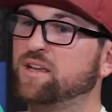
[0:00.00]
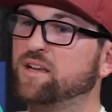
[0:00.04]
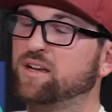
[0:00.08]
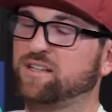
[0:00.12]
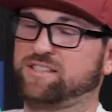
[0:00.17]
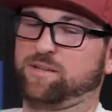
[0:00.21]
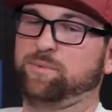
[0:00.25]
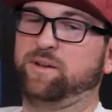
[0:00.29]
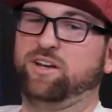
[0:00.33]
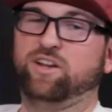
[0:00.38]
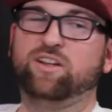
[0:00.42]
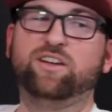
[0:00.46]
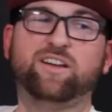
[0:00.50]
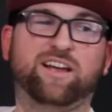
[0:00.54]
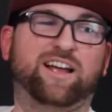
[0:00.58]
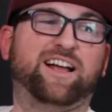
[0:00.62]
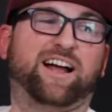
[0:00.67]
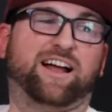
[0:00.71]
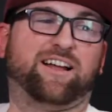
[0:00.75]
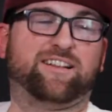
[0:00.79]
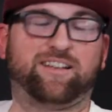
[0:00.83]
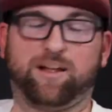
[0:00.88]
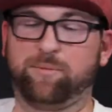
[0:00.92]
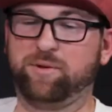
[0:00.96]
because I mean, you
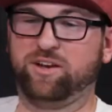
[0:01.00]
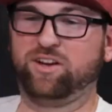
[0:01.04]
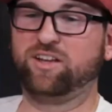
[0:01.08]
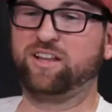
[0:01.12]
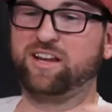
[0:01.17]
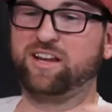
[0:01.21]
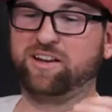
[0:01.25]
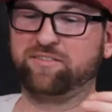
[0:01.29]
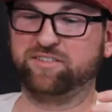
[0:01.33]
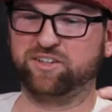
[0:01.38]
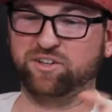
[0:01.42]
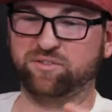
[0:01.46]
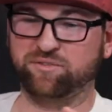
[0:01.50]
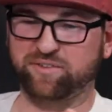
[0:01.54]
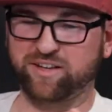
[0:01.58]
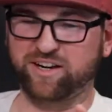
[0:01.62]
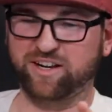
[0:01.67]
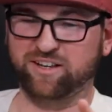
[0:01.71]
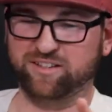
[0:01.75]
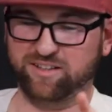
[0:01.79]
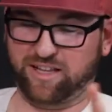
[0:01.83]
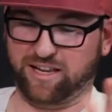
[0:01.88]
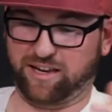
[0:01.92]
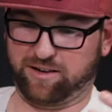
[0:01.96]
yeah, I mean, you could even do
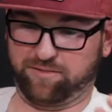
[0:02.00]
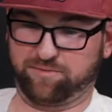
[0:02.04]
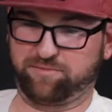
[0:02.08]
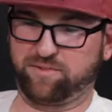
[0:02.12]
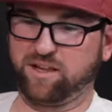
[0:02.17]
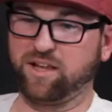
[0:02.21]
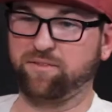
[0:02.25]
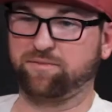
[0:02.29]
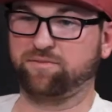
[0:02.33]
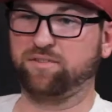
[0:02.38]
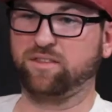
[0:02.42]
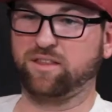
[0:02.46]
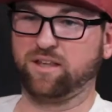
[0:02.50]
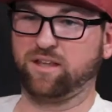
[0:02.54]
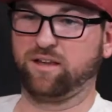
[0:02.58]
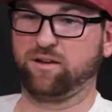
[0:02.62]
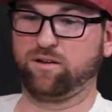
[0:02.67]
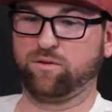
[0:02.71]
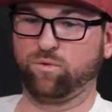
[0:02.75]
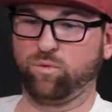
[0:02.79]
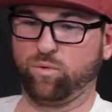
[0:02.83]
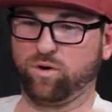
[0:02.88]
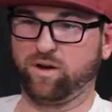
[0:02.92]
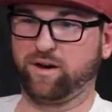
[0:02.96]
videos like if if
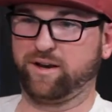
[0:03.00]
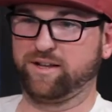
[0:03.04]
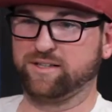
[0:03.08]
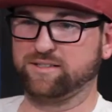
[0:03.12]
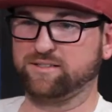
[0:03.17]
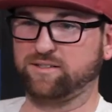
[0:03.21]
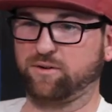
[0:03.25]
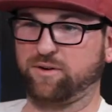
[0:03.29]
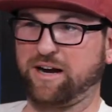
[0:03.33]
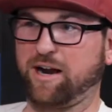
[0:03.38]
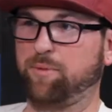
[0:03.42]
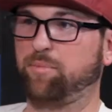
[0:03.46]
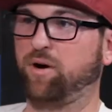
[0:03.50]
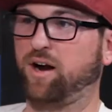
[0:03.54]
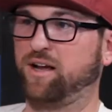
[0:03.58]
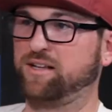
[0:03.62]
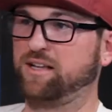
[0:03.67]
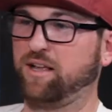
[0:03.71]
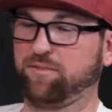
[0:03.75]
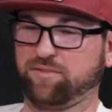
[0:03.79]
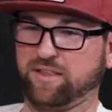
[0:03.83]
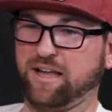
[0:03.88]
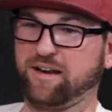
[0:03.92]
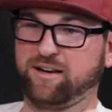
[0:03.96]
the what is the rat
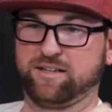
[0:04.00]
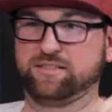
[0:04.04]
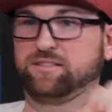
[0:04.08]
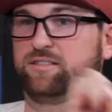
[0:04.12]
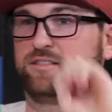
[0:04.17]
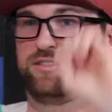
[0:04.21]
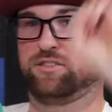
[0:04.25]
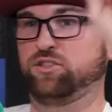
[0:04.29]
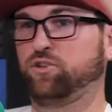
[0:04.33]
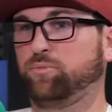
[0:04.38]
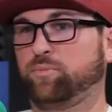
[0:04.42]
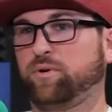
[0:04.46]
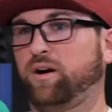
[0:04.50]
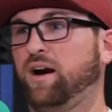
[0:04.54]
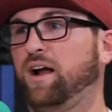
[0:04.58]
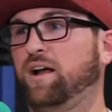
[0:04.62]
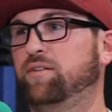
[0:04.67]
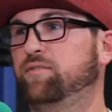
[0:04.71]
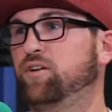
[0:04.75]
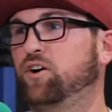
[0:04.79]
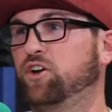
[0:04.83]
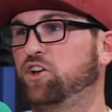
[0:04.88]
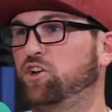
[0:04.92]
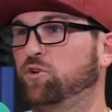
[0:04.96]
process? if that is a super
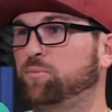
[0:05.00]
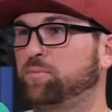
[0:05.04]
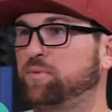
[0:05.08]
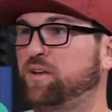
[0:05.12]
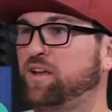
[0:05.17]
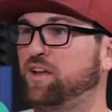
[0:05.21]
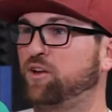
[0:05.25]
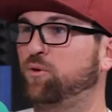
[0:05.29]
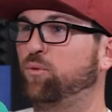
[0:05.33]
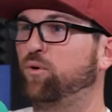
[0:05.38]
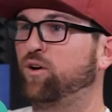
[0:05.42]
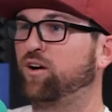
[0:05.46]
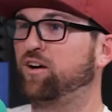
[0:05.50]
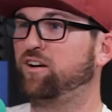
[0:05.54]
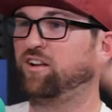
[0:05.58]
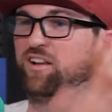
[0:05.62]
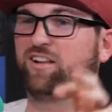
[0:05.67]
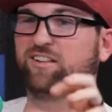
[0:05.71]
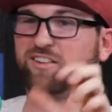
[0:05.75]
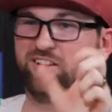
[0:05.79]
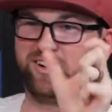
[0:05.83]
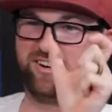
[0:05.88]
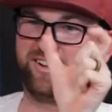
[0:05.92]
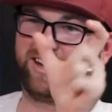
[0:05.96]
high volume keyword, you
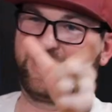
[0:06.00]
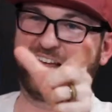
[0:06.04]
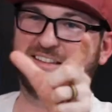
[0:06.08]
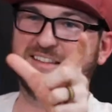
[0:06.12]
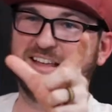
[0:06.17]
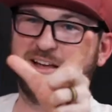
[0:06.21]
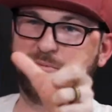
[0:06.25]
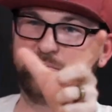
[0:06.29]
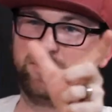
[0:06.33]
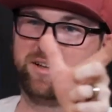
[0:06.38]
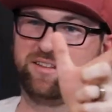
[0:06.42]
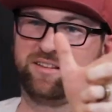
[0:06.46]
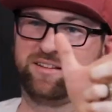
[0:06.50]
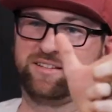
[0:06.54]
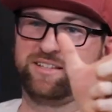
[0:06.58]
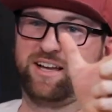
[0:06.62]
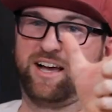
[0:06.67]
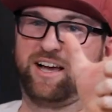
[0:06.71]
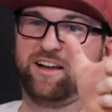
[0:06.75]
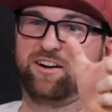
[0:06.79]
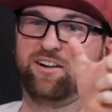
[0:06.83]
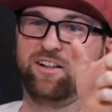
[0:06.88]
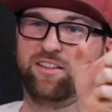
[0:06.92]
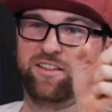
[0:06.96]
could literally have that be the
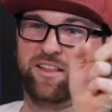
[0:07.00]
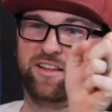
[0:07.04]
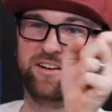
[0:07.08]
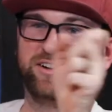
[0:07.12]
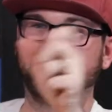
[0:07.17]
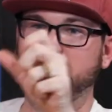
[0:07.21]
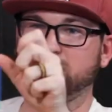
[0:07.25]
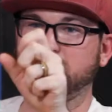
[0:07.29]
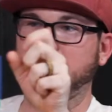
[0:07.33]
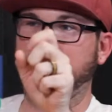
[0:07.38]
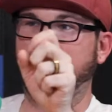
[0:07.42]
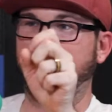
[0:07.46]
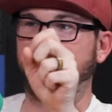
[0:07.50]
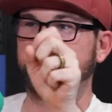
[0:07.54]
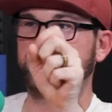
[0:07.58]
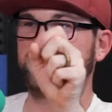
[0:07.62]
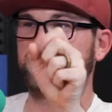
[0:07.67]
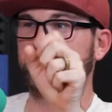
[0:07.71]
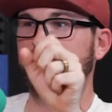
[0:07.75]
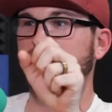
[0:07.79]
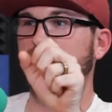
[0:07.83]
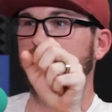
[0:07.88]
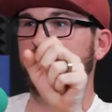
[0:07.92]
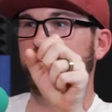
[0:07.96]
title and then do
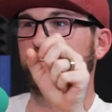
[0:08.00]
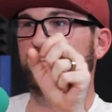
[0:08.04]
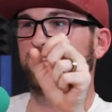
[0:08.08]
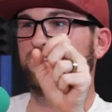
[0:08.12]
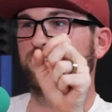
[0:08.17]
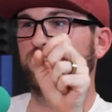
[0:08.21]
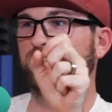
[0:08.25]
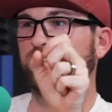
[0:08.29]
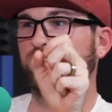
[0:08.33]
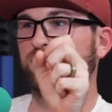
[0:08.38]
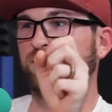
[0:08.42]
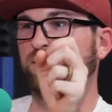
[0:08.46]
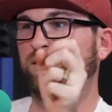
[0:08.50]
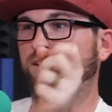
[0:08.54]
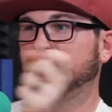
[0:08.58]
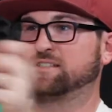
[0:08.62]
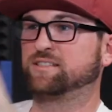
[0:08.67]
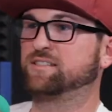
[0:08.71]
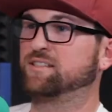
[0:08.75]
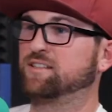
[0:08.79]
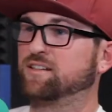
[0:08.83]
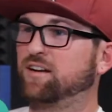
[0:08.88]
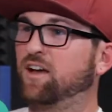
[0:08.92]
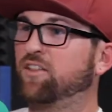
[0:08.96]
dash.
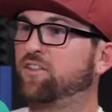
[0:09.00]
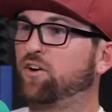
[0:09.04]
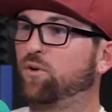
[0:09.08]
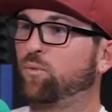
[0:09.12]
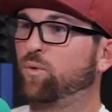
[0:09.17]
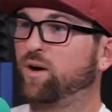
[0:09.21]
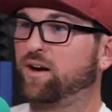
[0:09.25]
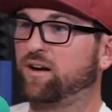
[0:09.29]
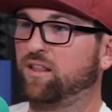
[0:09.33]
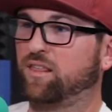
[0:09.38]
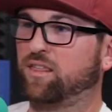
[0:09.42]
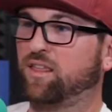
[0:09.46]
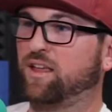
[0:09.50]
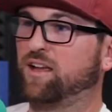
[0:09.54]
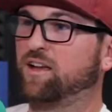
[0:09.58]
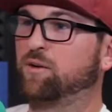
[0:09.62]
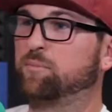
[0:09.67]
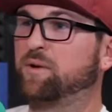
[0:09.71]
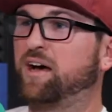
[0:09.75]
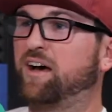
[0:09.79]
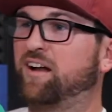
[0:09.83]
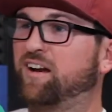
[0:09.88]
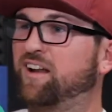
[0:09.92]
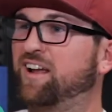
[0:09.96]
This is another way to think
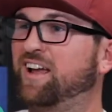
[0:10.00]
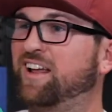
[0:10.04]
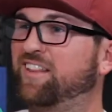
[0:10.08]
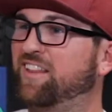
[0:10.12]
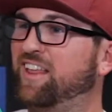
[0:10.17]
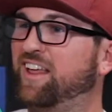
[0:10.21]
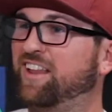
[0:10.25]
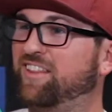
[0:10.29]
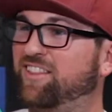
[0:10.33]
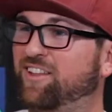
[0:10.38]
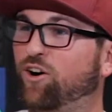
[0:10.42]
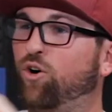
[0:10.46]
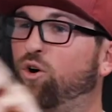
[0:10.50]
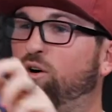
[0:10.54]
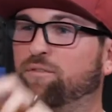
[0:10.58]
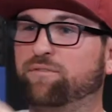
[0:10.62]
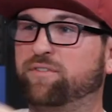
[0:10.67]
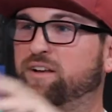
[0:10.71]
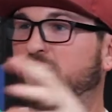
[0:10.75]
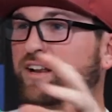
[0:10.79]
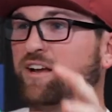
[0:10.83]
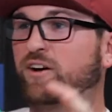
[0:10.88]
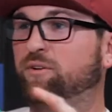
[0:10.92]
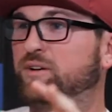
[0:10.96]
about it, and then the whole
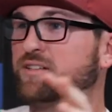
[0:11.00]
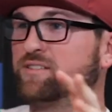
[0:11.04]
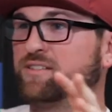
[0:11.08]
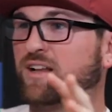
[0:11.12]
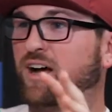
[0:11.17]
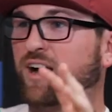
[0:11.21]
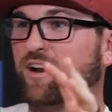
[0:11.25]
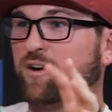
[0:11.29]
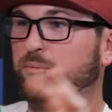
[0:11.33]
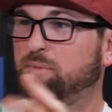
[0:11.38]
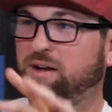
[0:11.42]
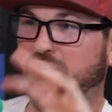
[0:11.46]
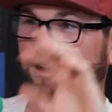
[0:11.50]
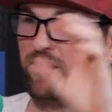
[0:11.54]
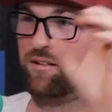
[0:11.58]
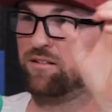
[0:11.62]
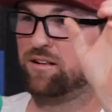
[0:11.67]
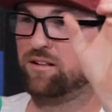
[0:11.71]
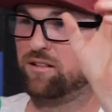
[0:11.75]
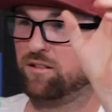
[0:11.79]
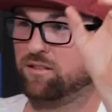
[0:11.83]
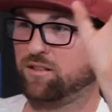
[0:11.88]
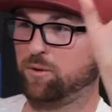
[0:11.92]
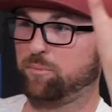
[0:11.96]
video is not
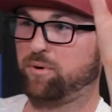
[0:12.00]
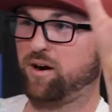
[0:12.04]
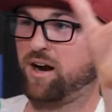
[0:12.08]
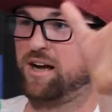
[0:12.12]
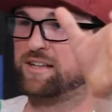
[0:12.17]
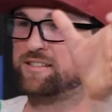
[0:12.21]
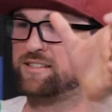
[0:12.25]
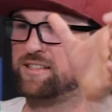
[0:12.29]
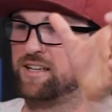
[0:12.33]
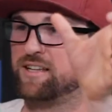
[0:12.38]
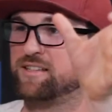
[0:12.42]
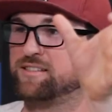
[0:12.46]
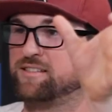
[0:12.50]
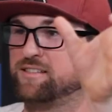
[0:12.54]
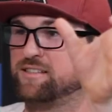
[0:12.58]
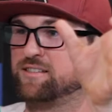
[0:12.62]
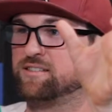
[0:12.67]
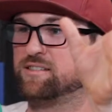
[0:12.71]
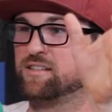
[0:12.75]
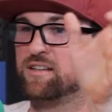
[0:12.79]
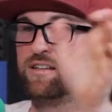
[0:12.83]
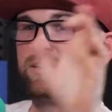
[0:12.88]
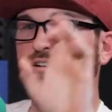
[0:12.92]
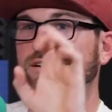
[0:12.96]
about the process.
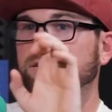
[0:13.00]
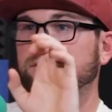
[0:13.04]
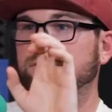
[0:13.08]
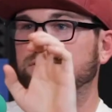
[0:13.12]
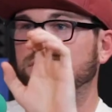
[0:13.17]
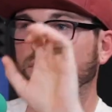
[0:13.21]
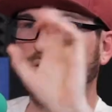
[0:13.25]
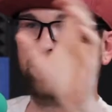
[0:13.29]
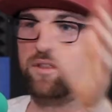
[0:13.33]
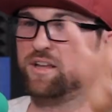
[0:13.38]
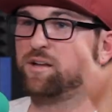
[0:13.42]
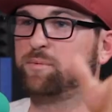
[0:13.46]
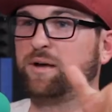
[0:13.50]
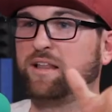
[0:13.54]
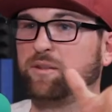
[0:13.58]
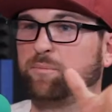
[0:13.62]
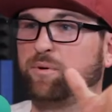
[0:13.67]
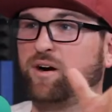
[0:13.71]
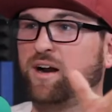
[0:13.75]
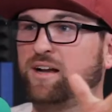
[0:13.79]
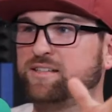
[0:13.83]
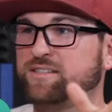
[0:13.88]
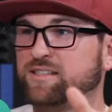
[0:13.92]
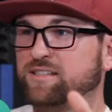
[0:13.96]
It's don't think about the
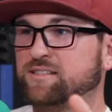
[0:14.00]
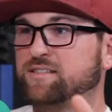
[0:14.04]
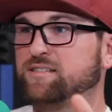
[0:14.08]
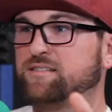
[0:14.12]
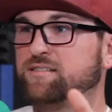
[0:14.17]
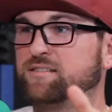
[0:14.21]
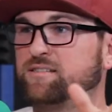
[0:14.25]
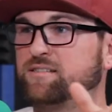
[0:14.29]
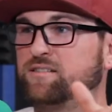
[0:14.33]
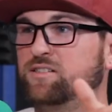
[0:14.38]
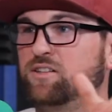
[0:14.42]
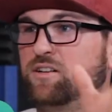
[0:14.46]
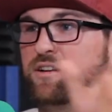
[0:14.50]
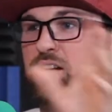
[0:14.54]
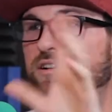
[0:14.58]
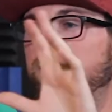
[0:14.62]
process. You